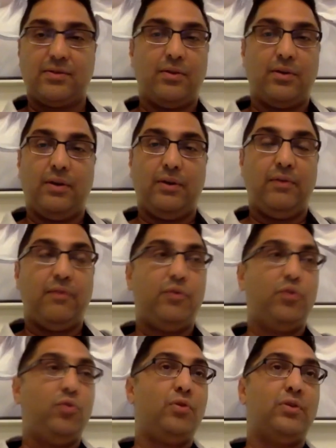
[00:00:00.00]
Even if you
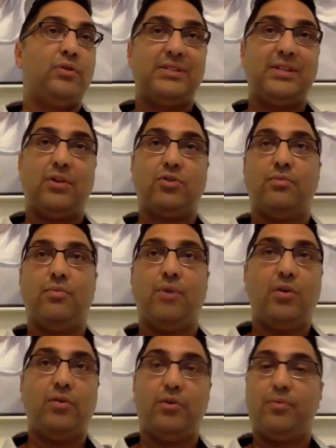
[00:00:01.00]
do a sale
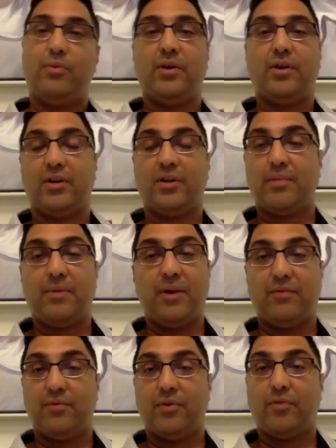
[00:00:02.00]
tomorrow, you're probably not going to get paid
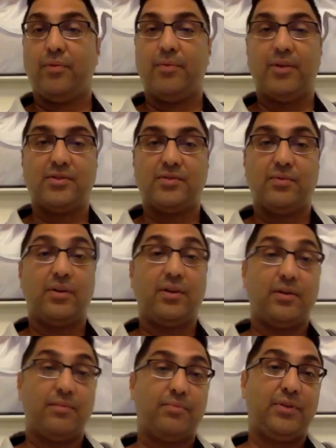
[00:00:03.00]
for 3 months when it
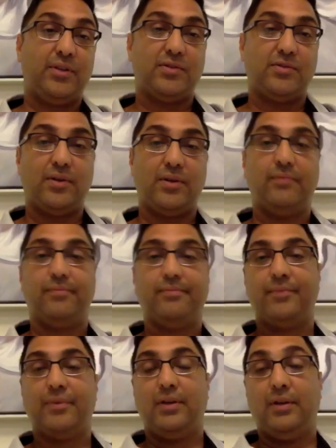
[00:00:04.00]
completes, right?
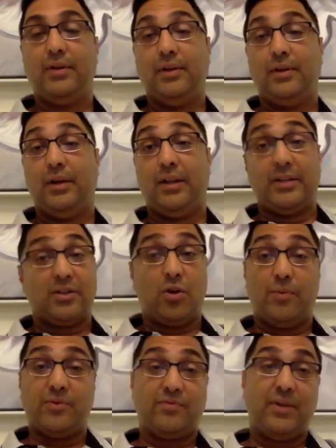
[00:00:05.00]
Unless the
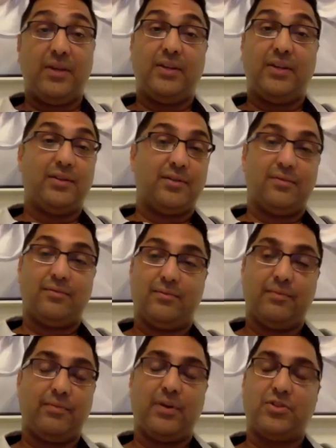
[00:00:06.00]
home is vacant and a
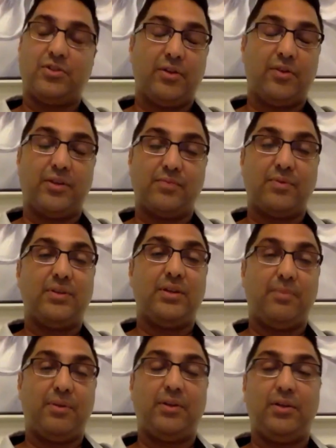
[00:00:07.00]
bunch of other things. But
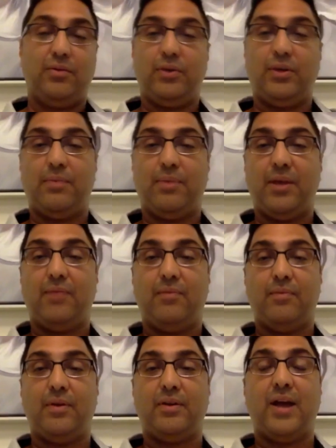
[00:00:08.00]
typically, we get paid
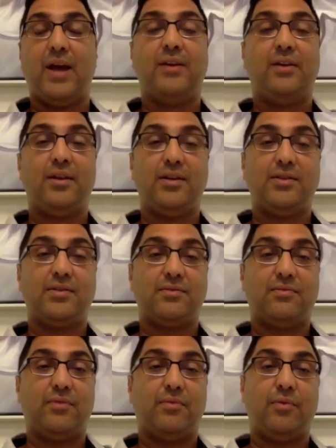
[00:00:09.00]
about 90 days
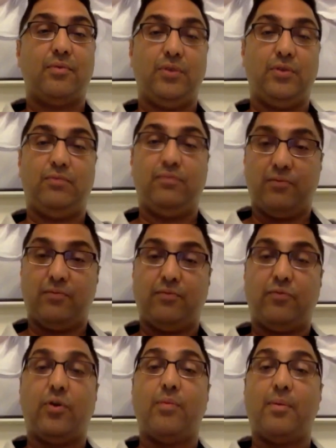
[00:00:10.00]
from when we
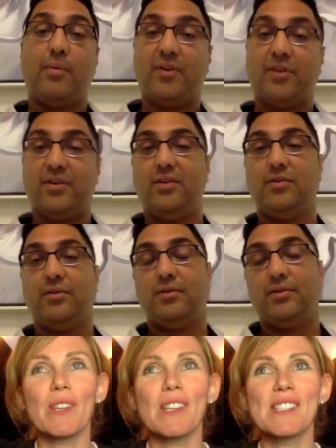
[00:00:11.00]
firm up on a deal.
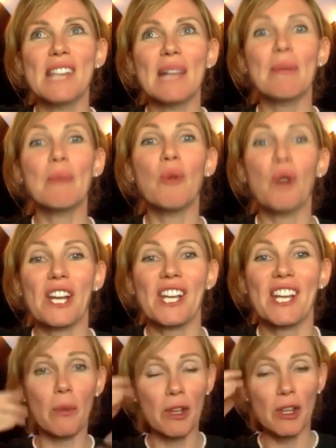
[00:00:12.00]
Tell me more.
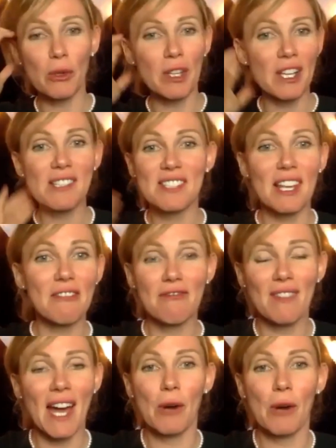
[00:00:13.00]
We know the inside
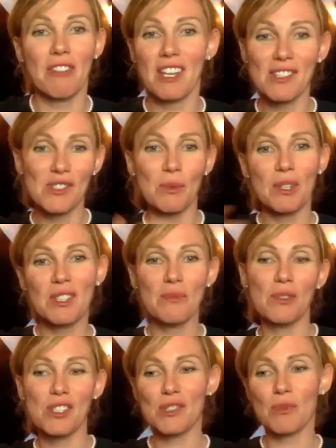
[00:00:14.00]
out, right? So we
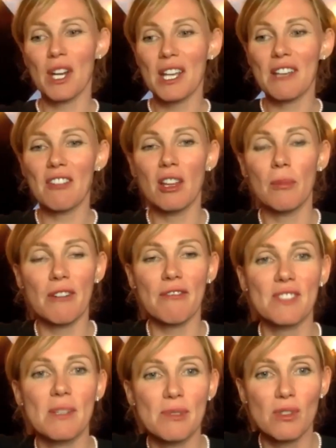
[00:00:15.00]
just want to give a little bit of
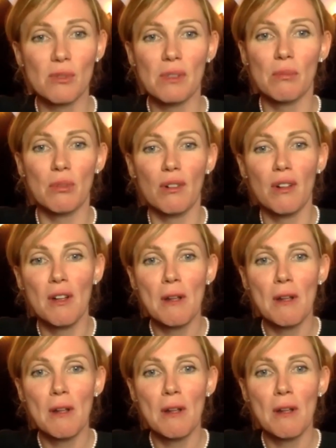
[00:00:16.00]
tips to people.